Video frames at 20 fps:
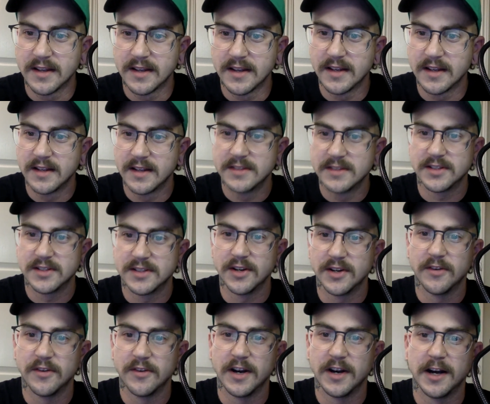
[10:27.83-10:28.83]

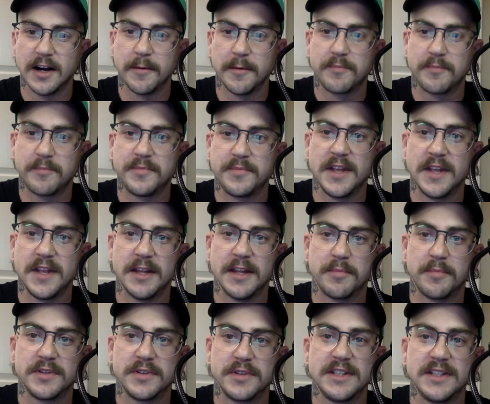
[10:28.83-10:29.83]
So then the
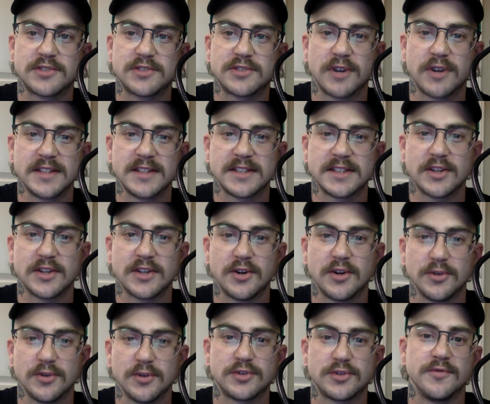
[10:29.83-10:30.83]
police traced the cult
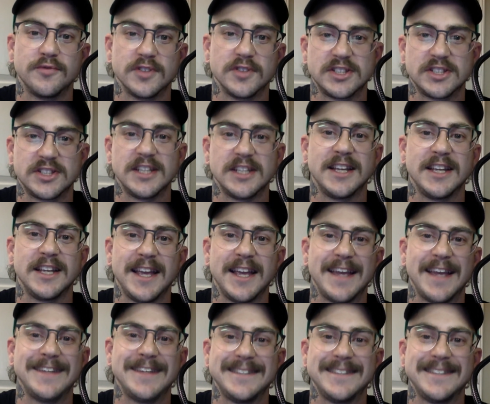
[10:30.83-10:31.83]
to Virginia
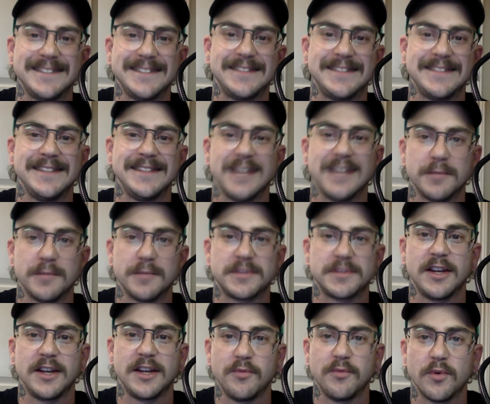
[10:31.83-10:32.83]
and D.C.,
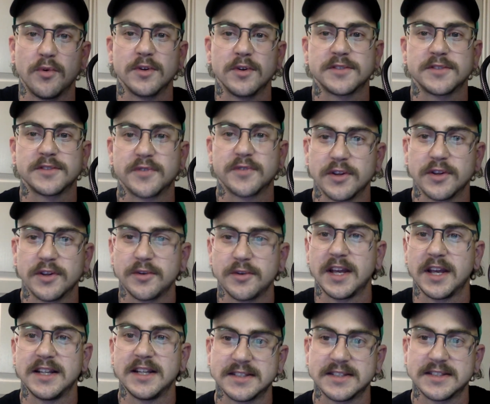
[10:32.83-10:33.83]
obtained warrants for
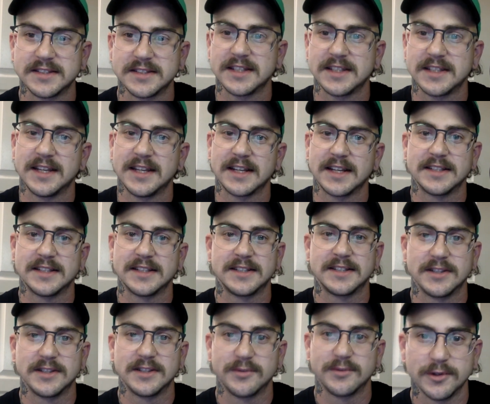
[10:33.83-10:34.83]
locations connected to the
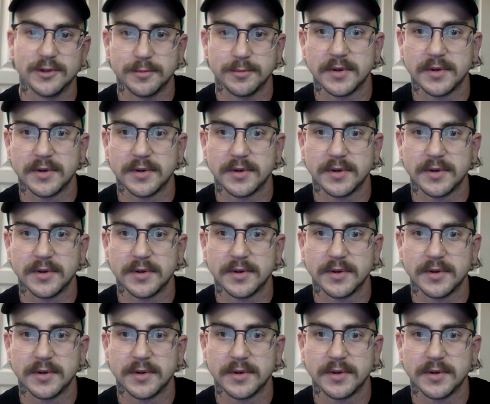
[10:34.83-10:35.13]
group.